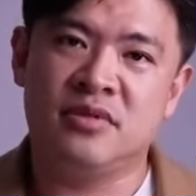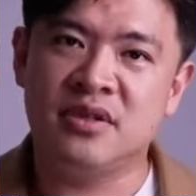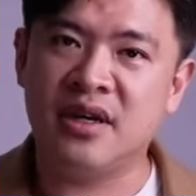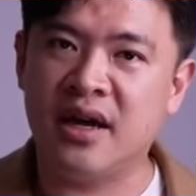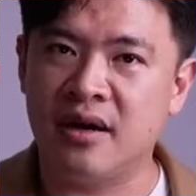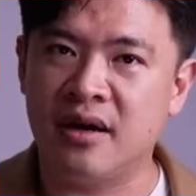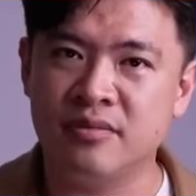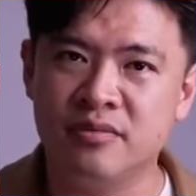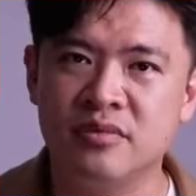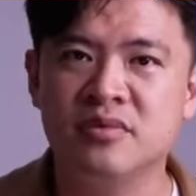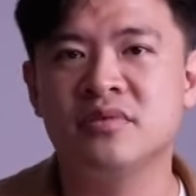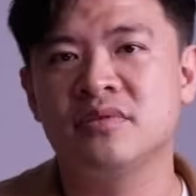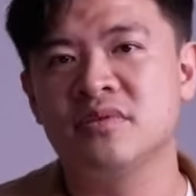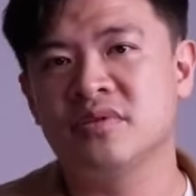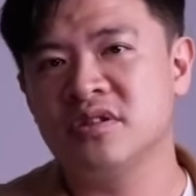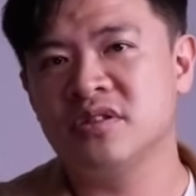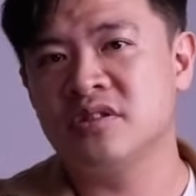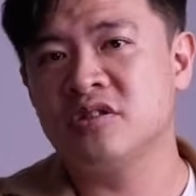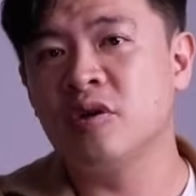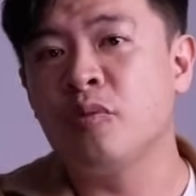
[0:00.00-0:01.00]
yeah,
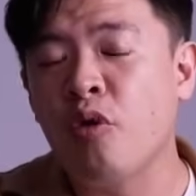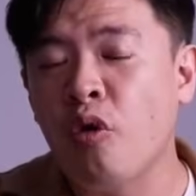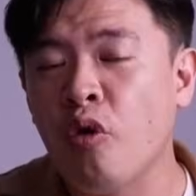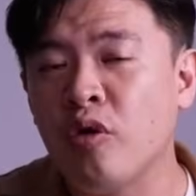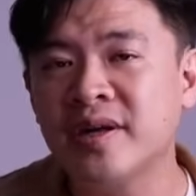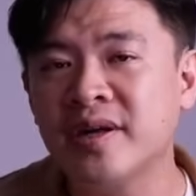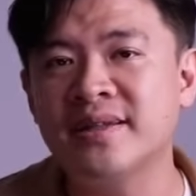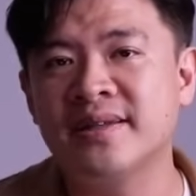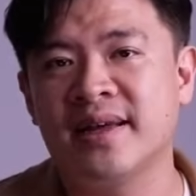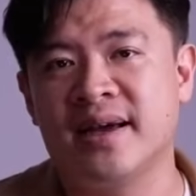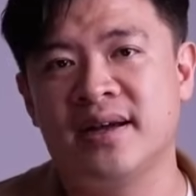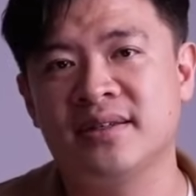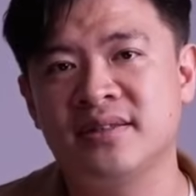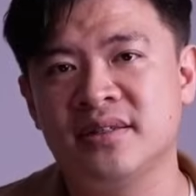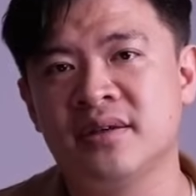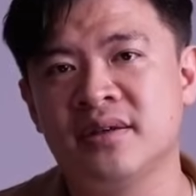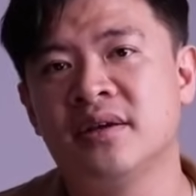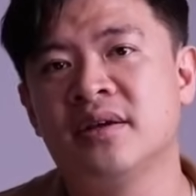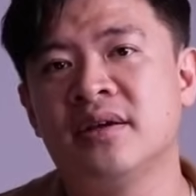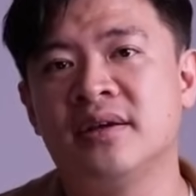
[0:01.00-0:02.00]
supporting
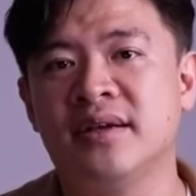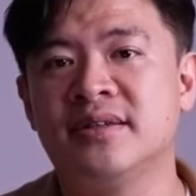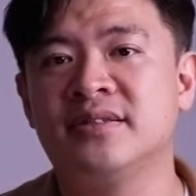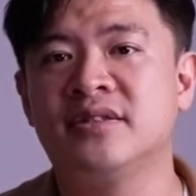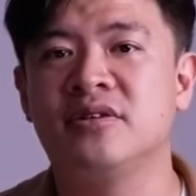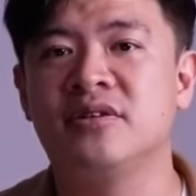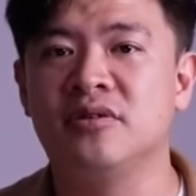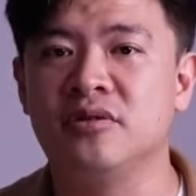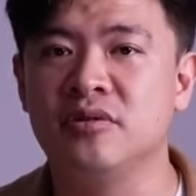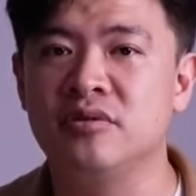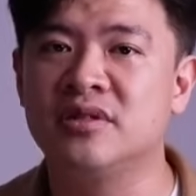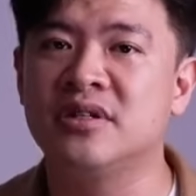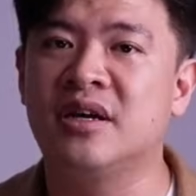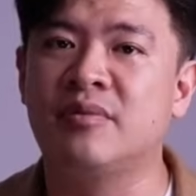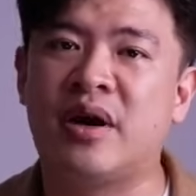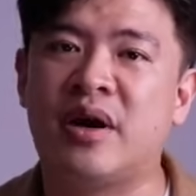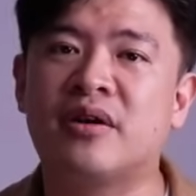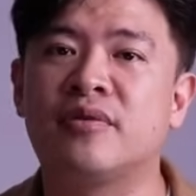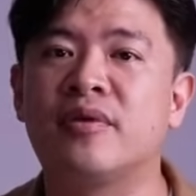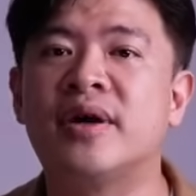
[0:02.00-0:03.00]
that is huge,
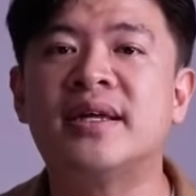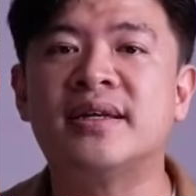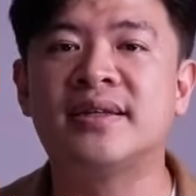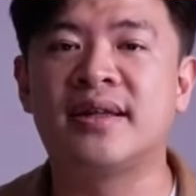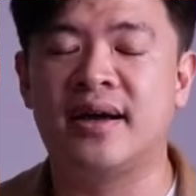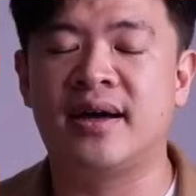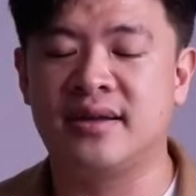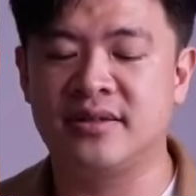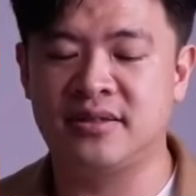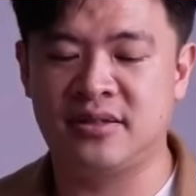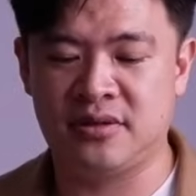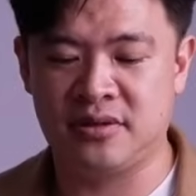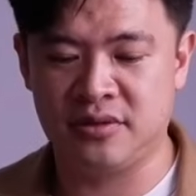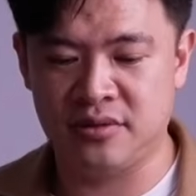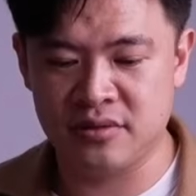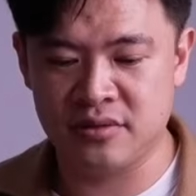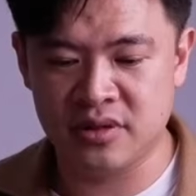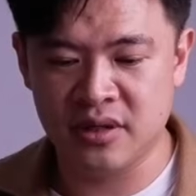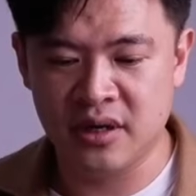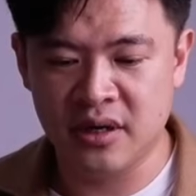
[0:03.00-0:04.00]
and migrating that is
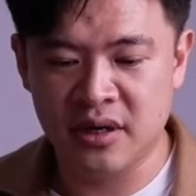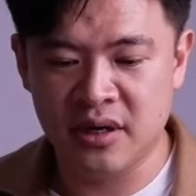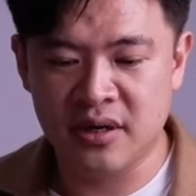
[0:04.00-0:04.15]
huge.